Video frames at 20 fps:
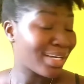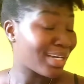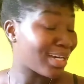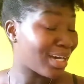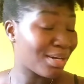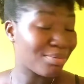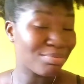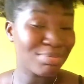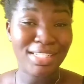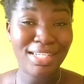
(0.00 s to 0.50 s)

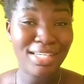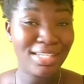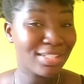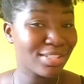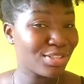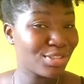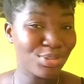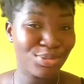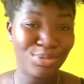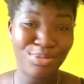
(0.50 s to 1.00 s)
I'm
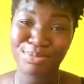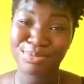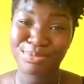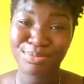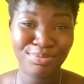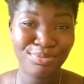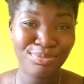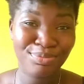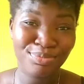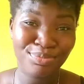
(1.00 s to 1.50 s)
telling you,
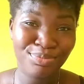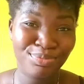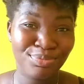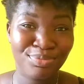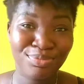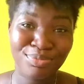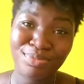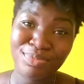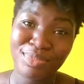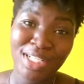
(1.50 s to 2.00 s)

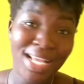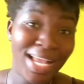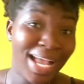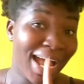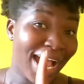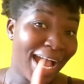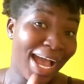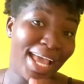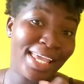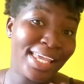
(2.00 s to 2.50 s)

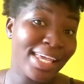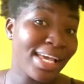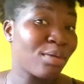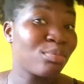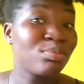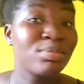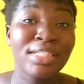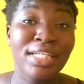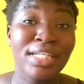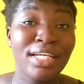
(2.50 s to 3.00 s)
I am
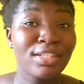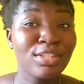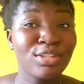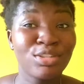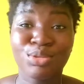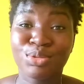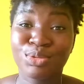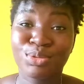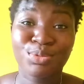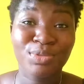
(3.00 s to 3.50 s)
telling
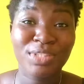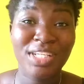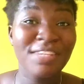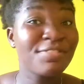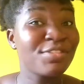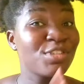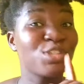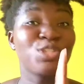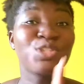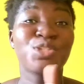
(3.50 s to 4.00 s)
you, if
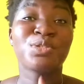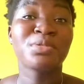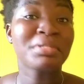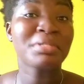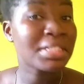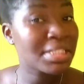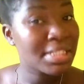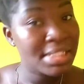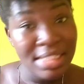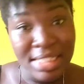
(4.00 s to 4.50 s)
you do
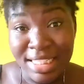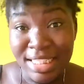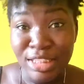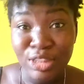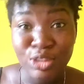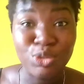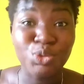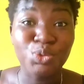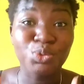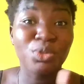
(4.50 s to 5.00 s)
it,
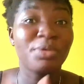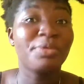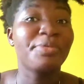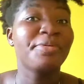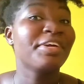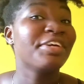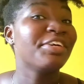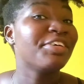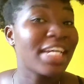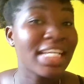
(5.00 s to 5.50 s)
you will
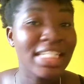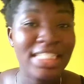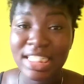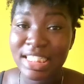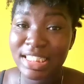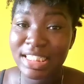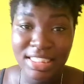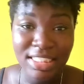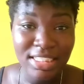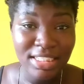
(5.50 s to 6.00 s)
regret
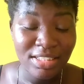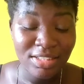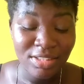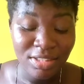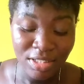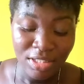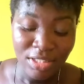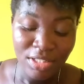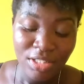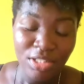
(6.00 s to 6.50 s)
it.
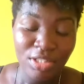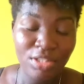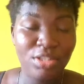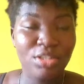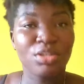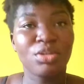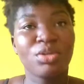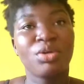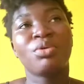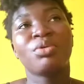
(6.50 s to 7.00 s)
You
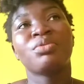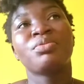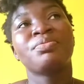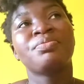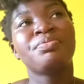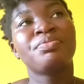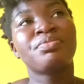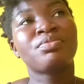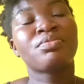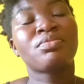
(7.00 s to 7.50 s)
know,
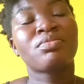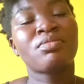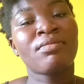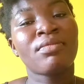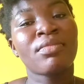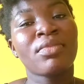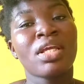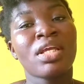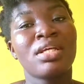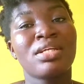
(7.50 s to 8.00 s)

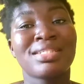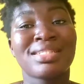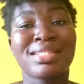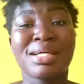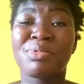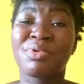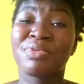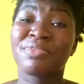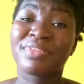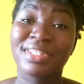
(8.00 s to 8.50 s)
some
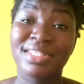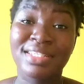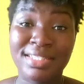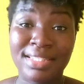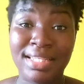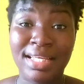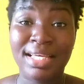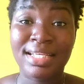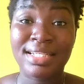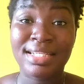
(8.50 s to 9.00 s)
of these
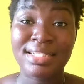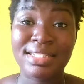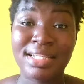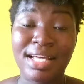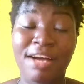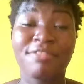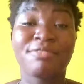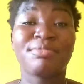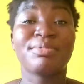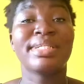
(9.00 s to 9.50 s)
things
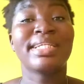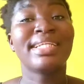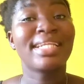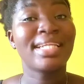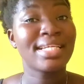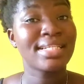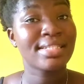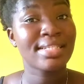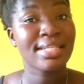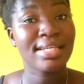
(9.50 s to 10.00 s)
have been
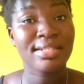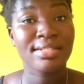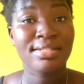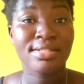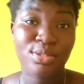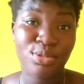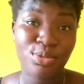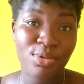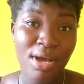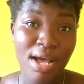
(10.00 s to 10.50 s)
lessons
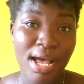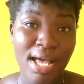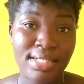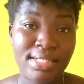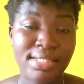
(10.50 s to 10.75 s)
to us.